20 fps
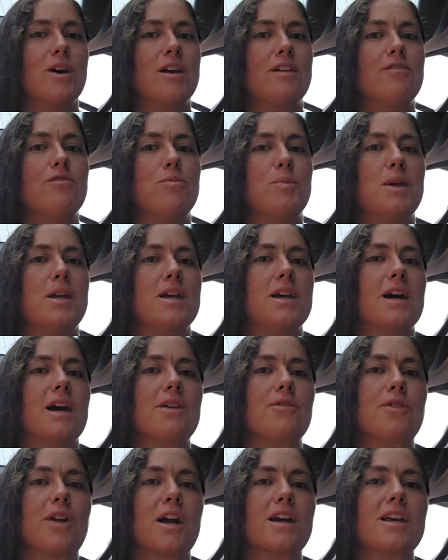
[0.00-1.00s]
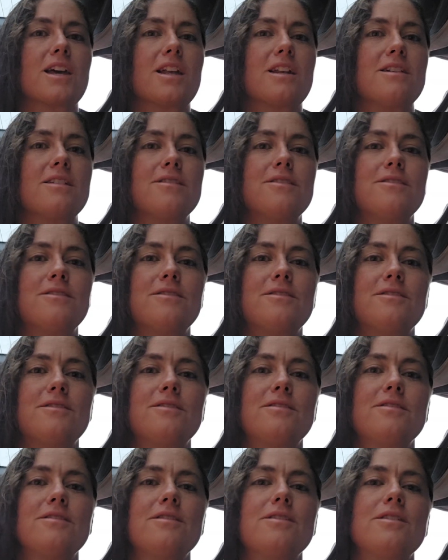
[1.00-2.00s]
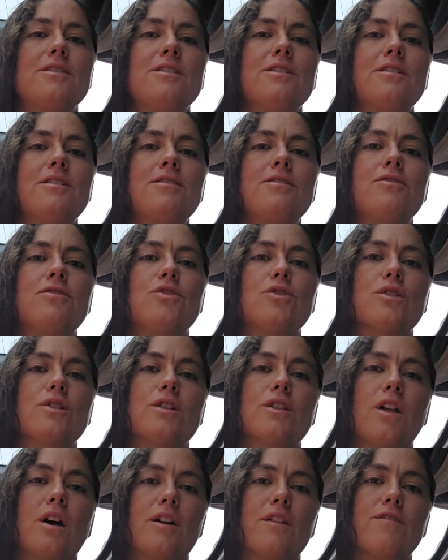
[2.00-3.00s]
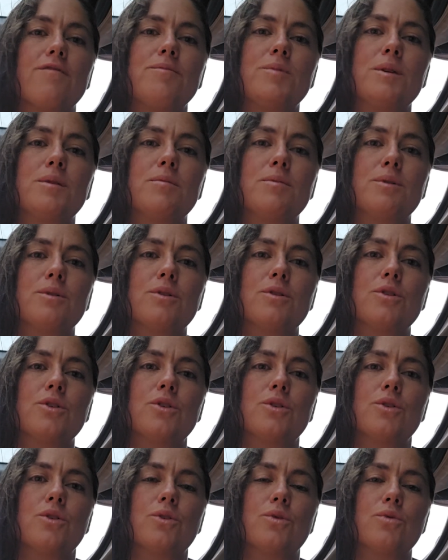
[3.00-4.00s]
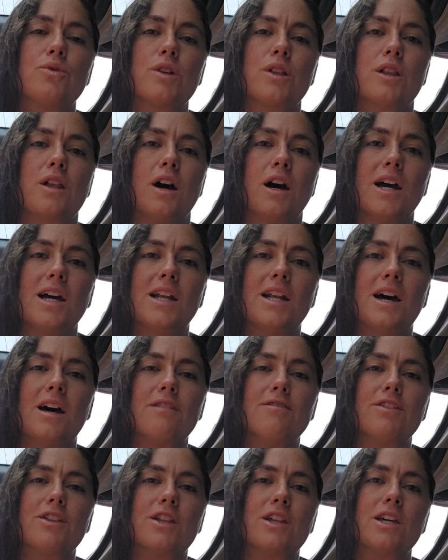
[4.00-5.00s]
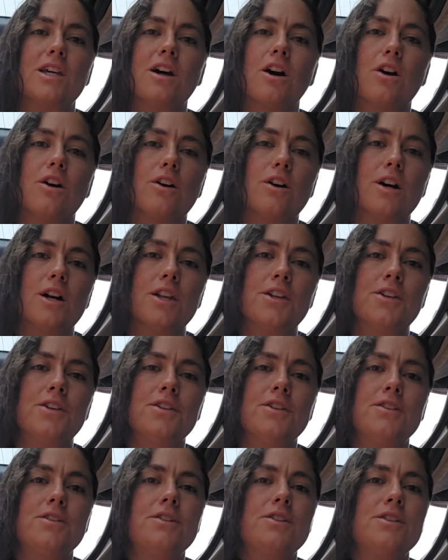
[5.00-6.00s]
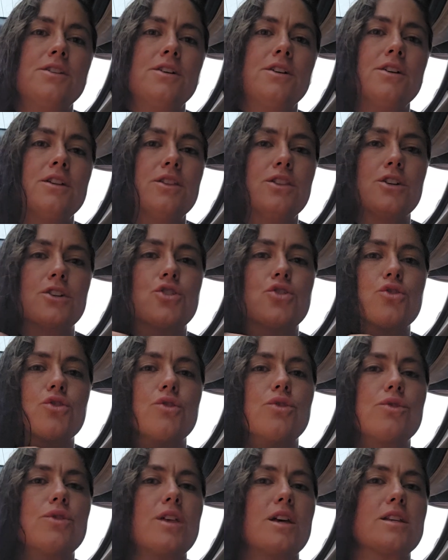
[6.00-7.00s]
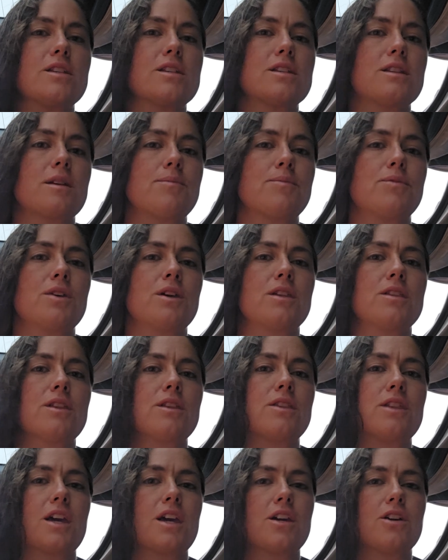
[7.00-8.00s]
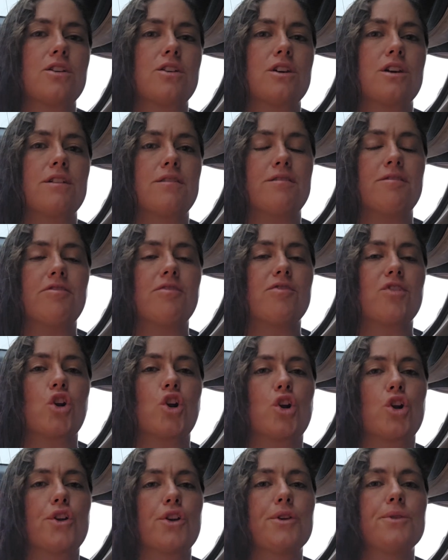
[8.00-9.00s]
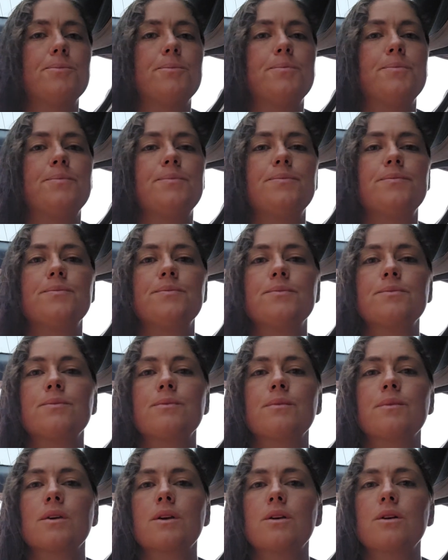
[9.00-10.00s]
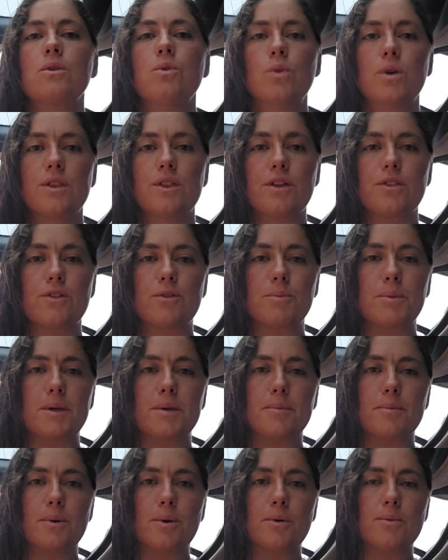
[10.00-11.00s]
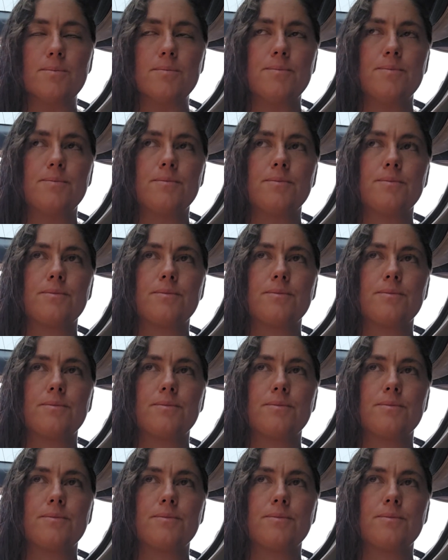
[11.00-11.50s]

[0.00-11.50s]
way of being, I reckon, for a lot of people who relied heavily on the truth as something that they could confer with other people,